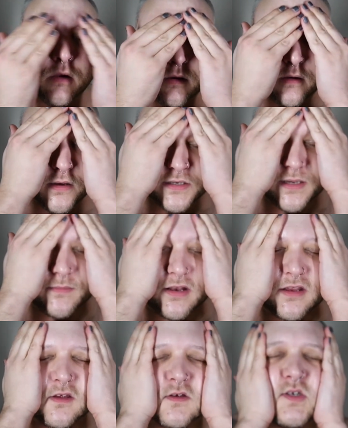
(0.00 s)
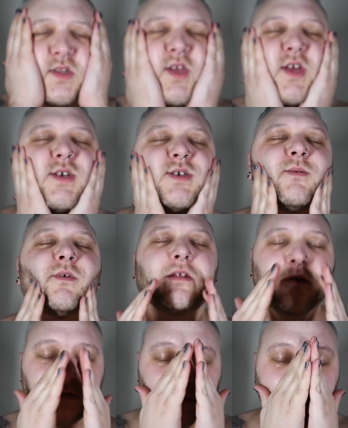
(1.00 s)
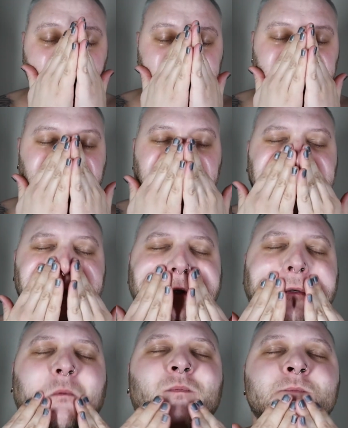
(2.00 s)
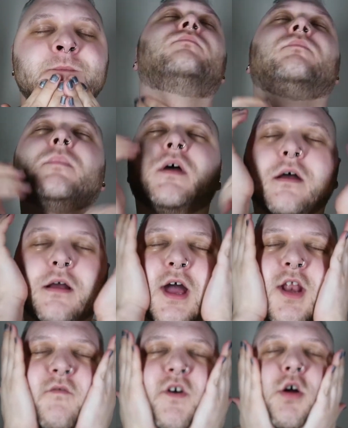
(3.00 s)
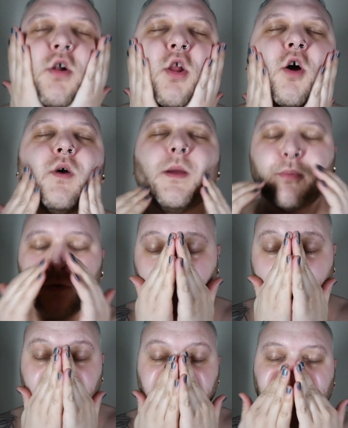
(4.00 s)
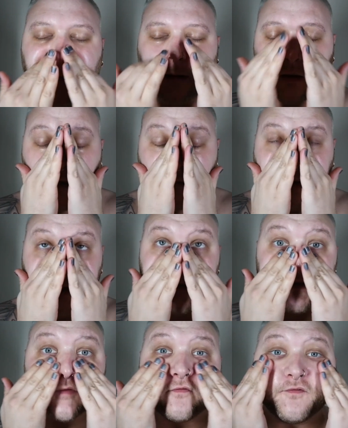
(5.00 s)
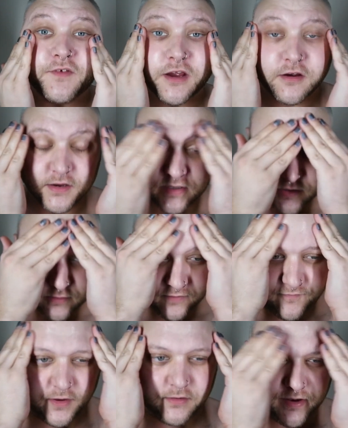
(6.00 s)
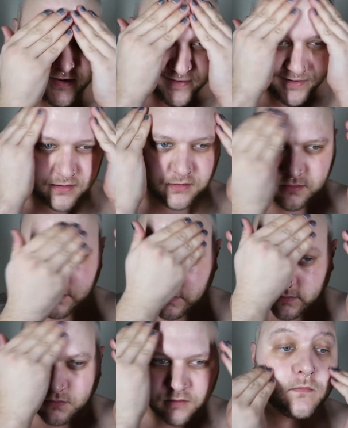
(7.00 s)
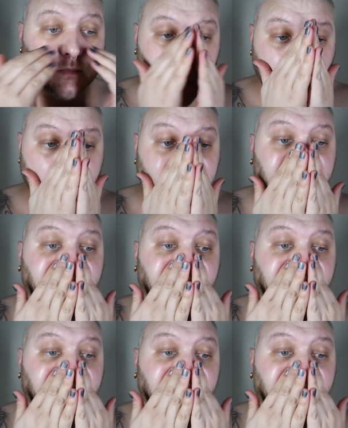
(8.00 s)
Because I'm going to use this, I'm going to use a moisturizer, kind of a glowy primer. I'm going to use a very dewy foundation. You know,